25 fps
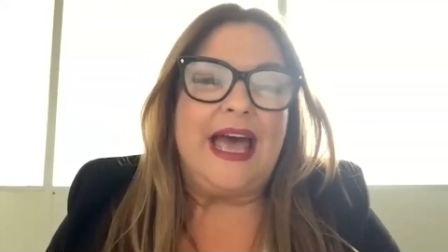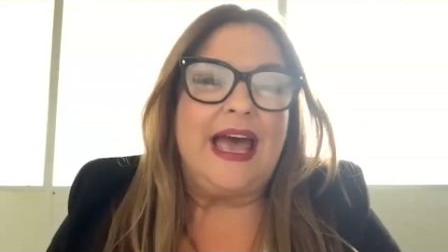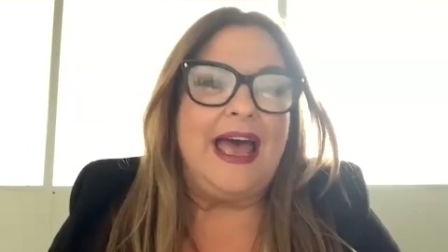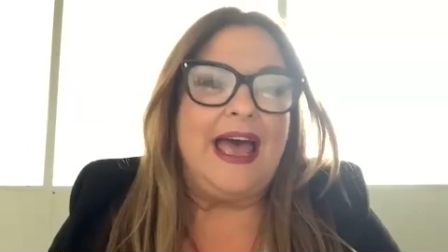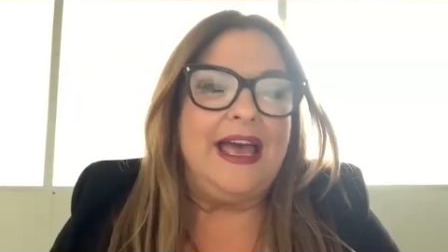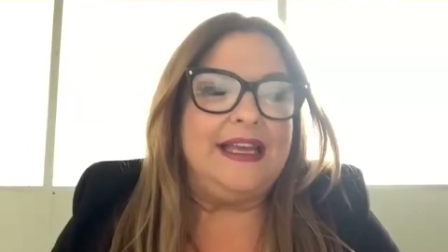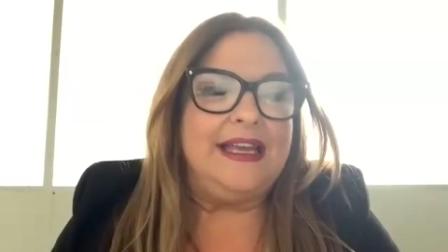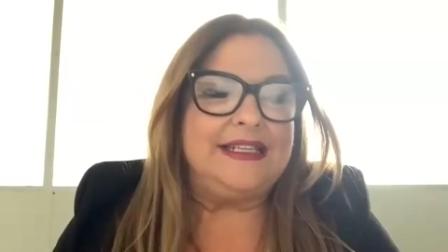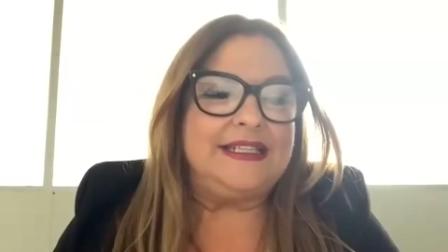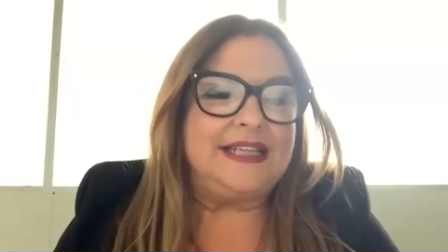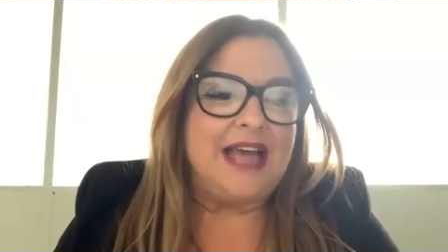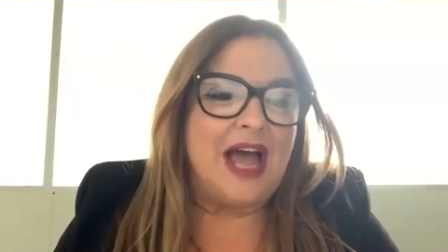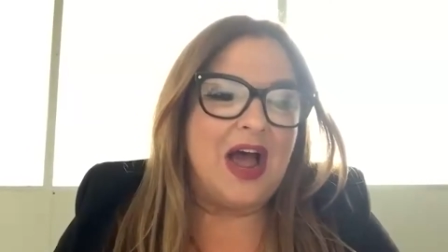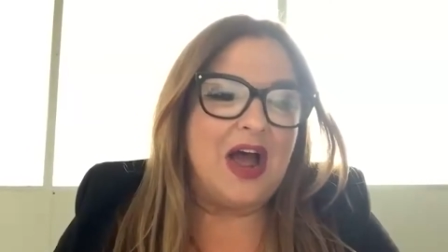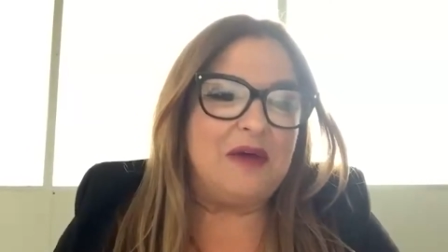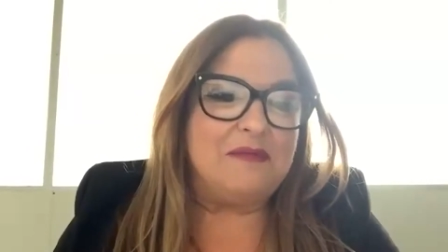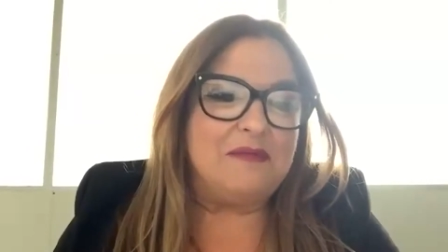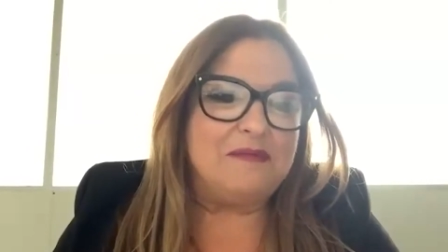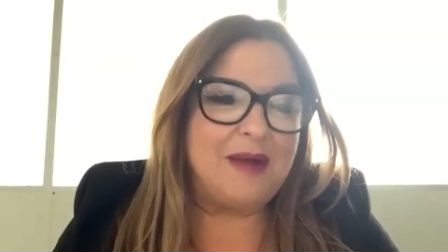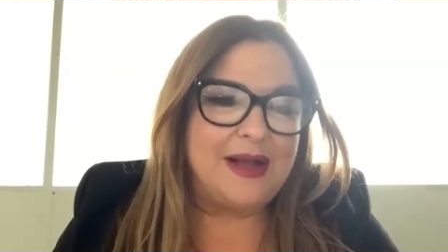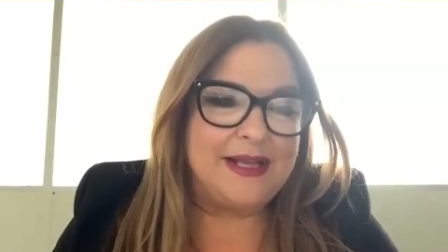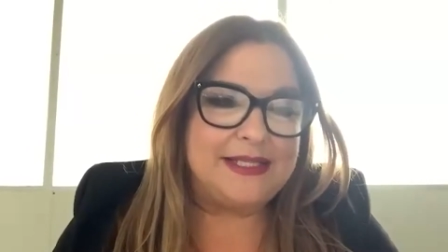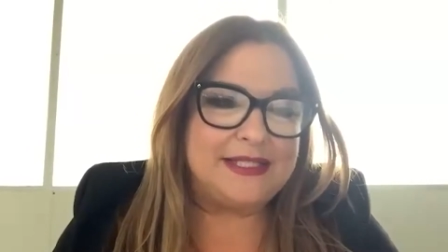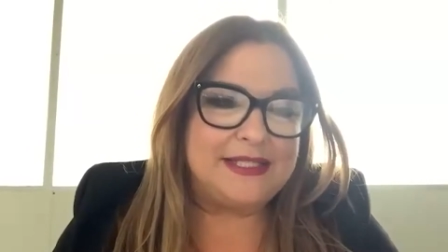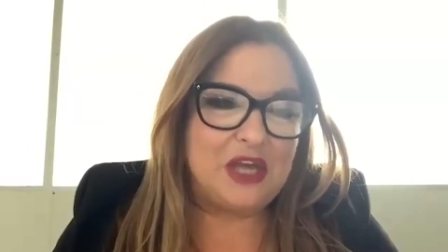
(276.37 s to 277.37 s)
And
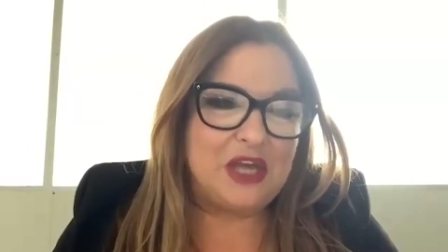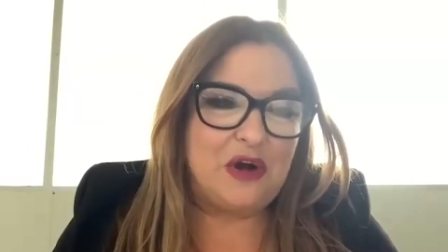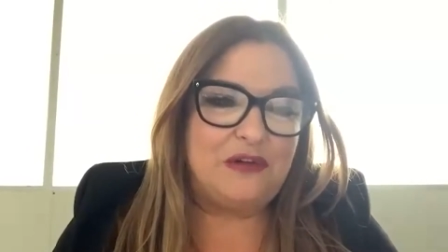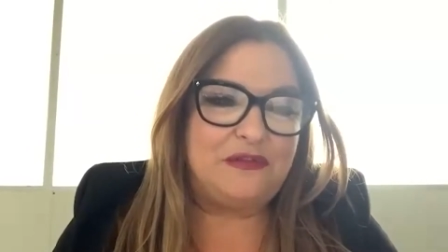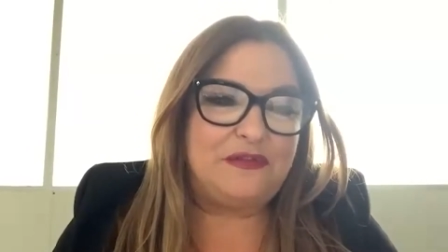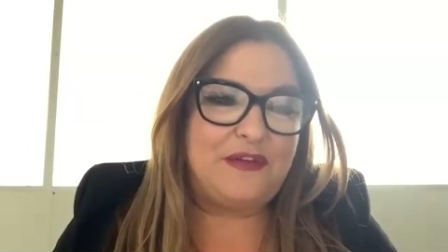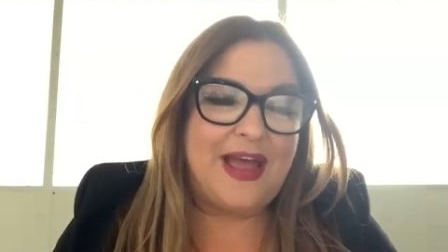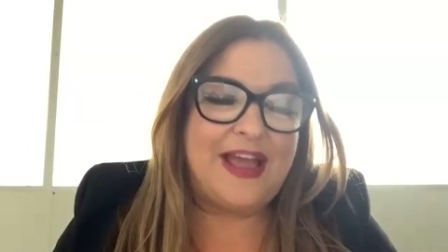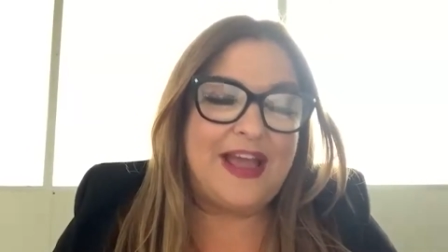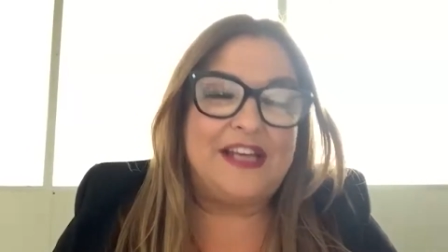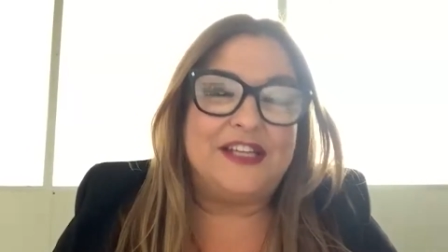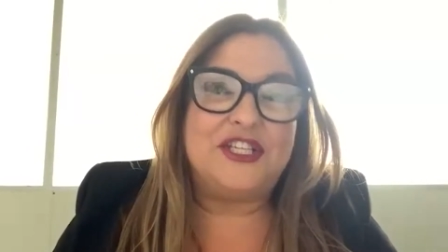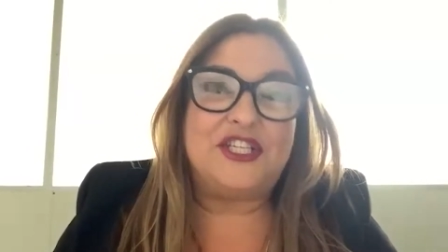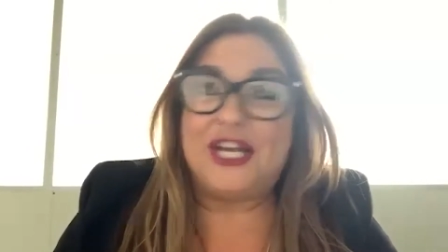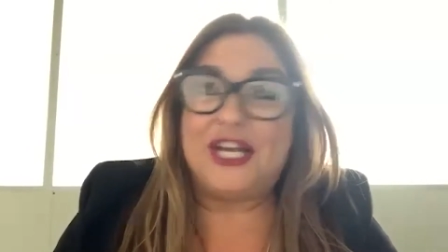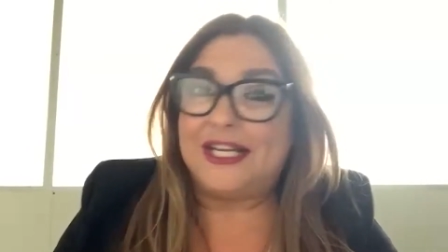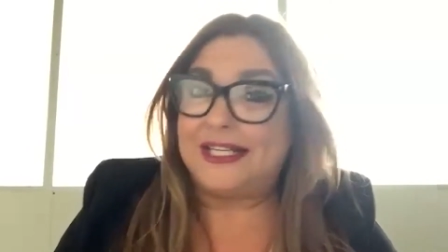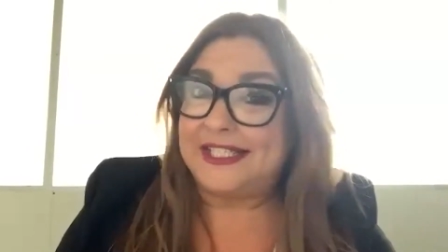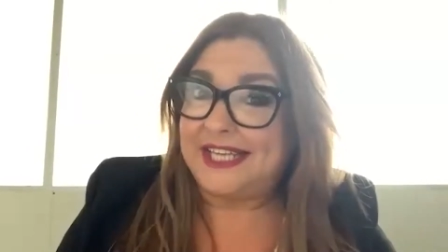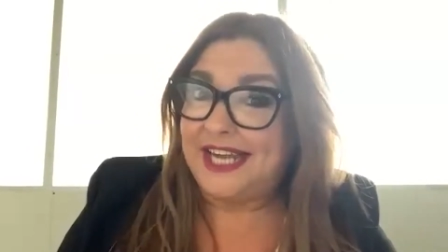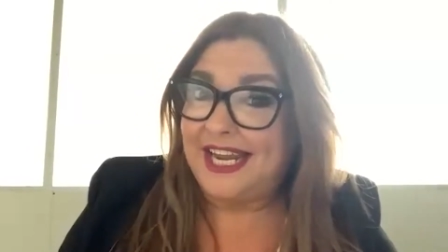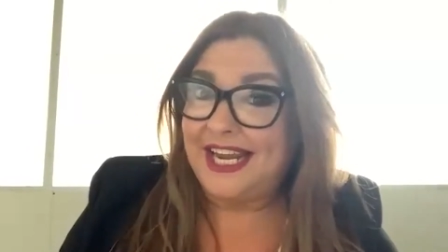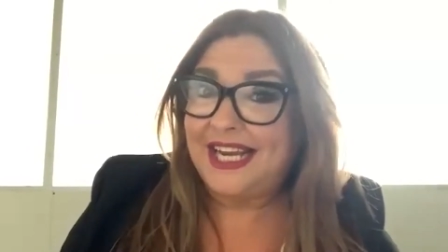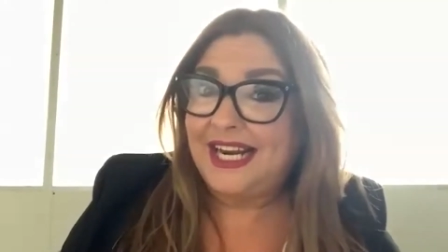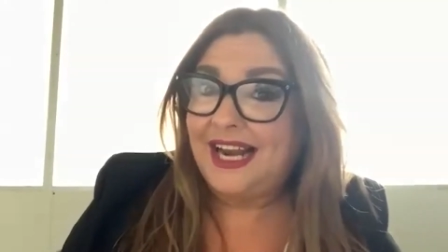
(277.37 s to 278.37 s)
um, myself and
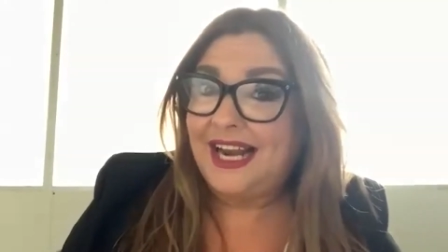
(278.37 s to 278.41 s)
Justine